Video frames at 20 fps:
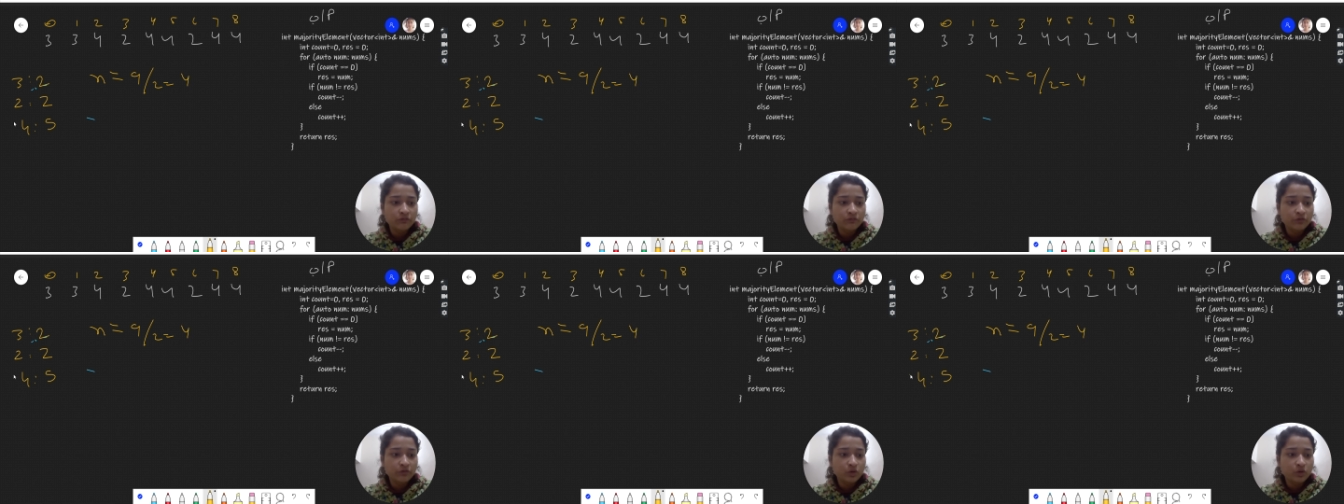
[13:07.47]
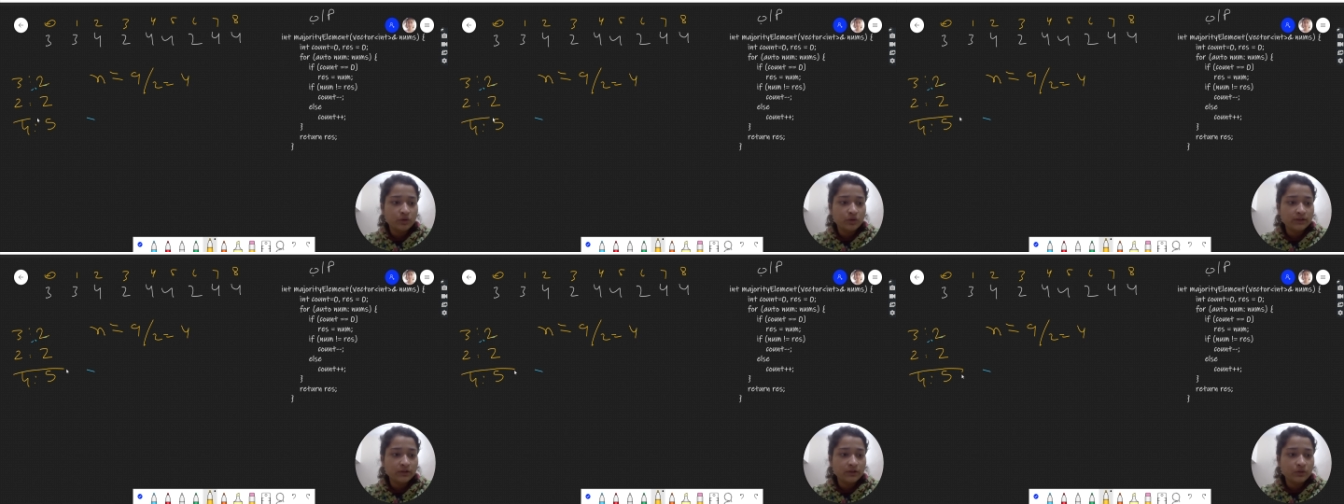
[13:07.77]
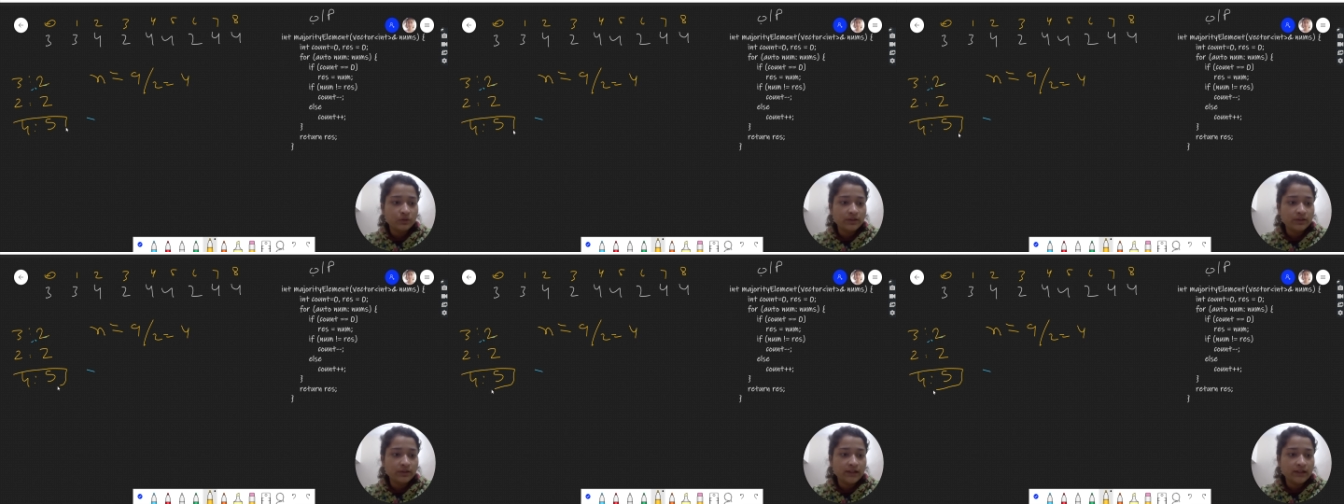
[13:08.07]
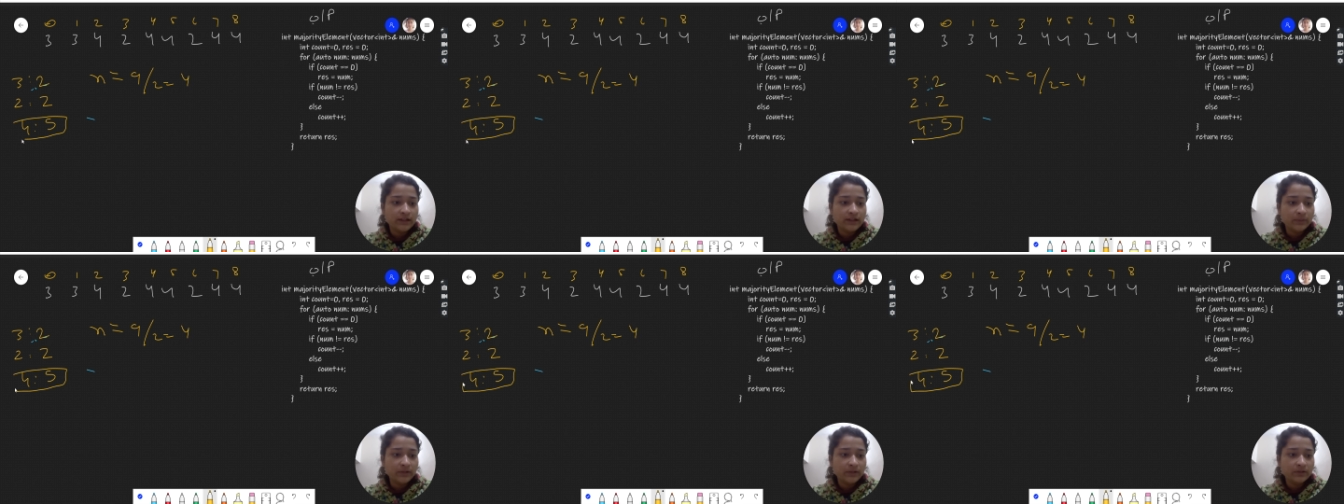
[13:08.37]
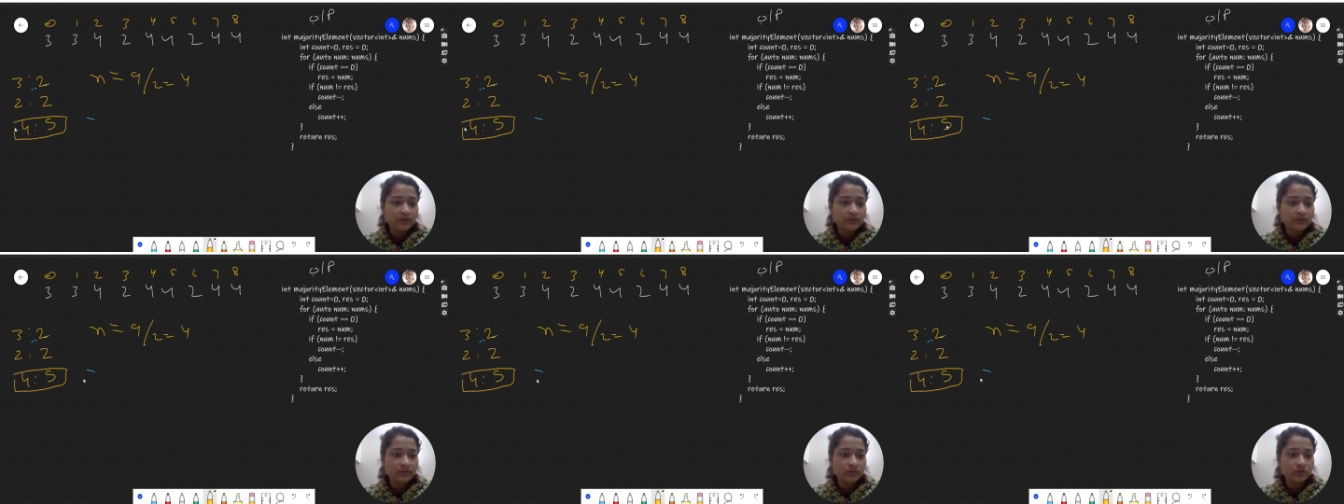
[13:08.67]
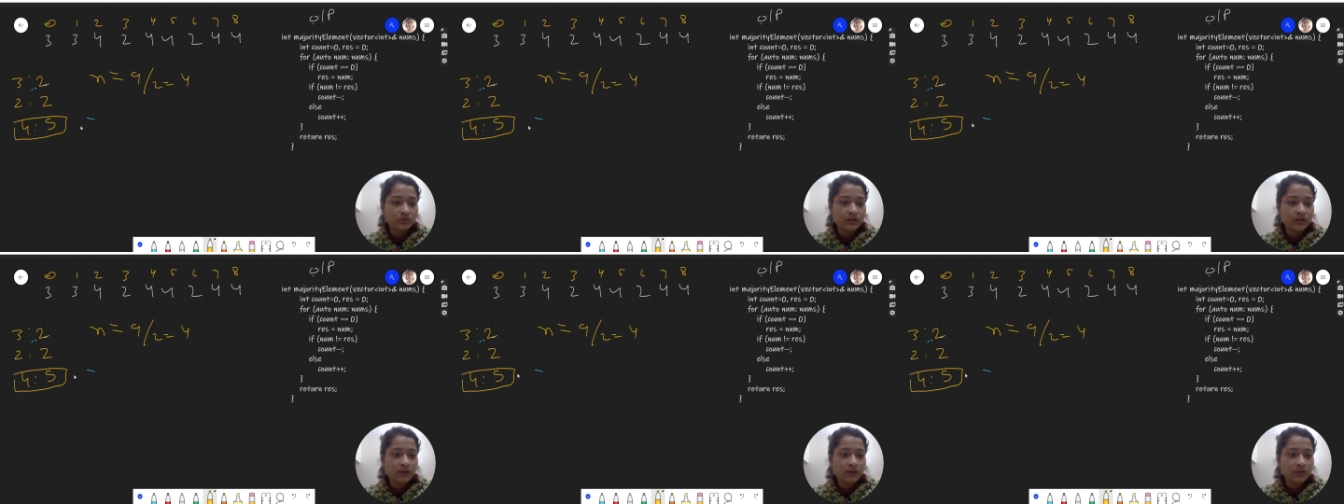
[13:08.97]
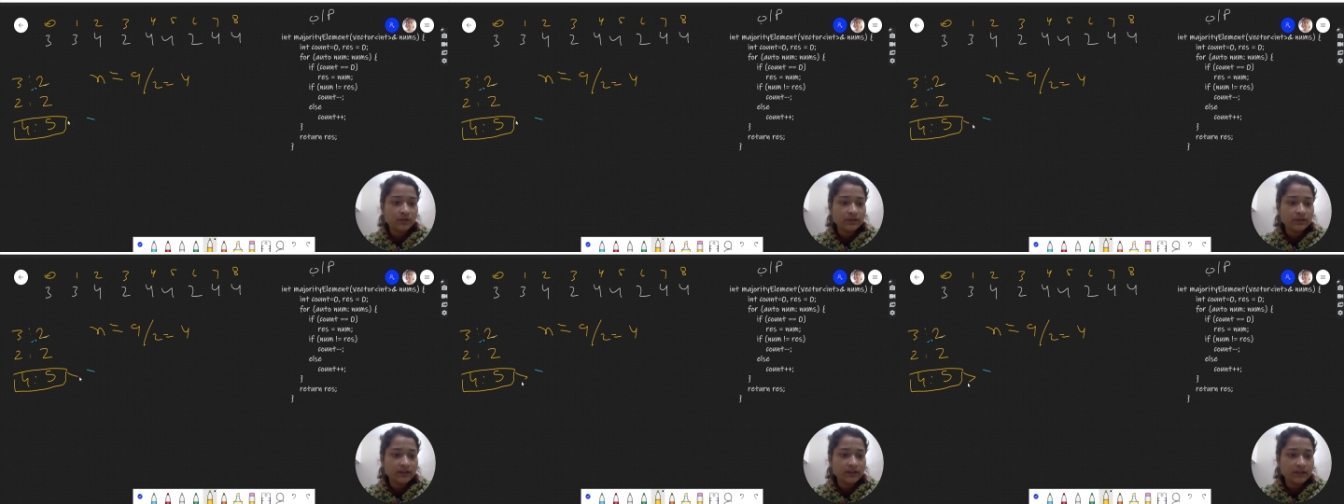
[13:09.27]
4 is the only element whose
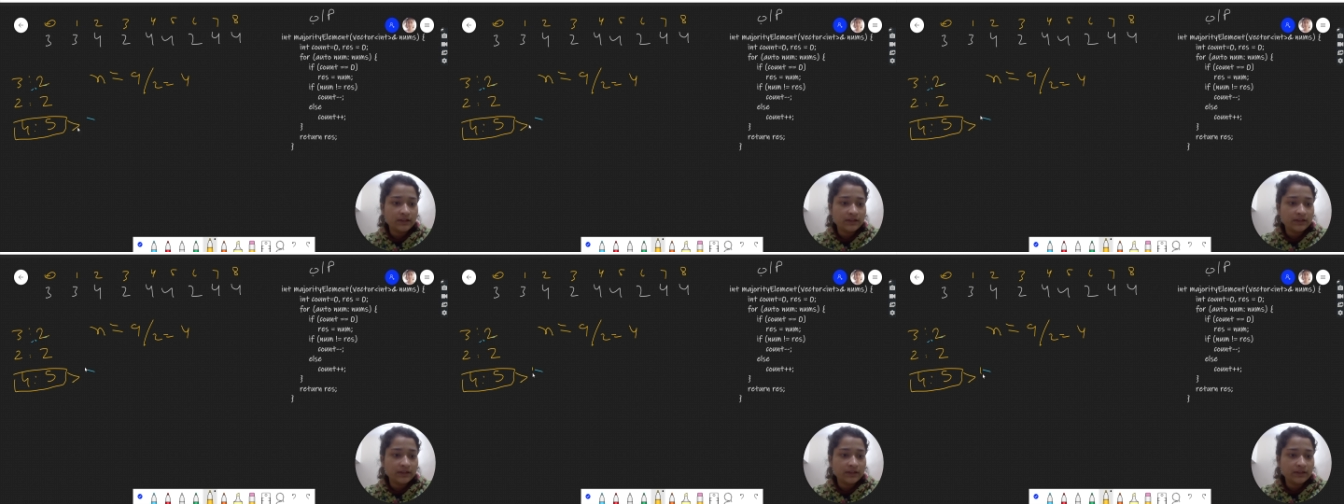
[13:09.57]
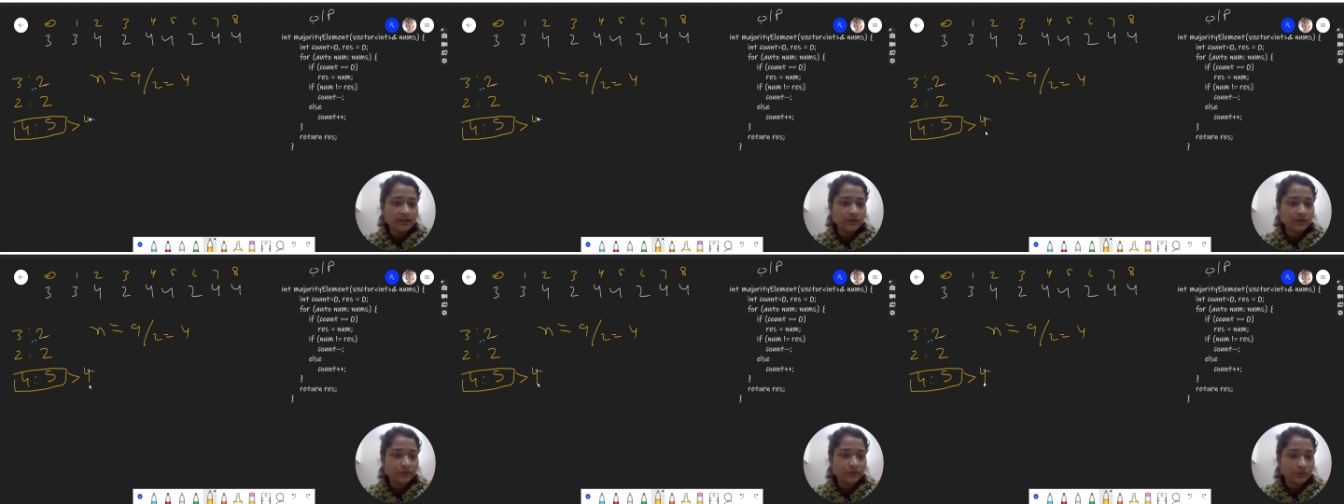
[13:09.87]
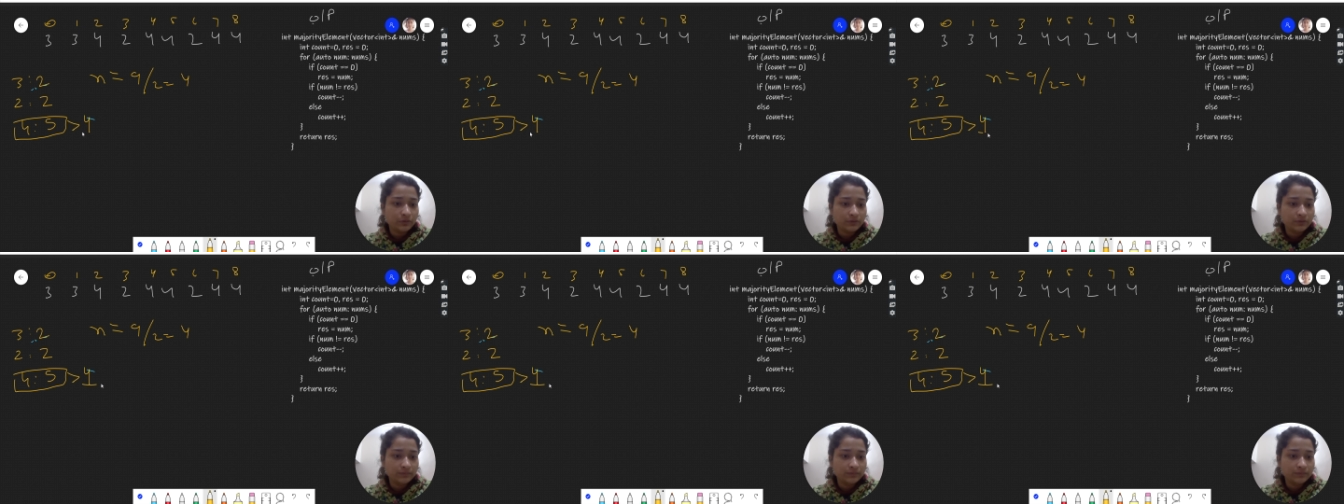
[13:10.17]
count is greater than this 4.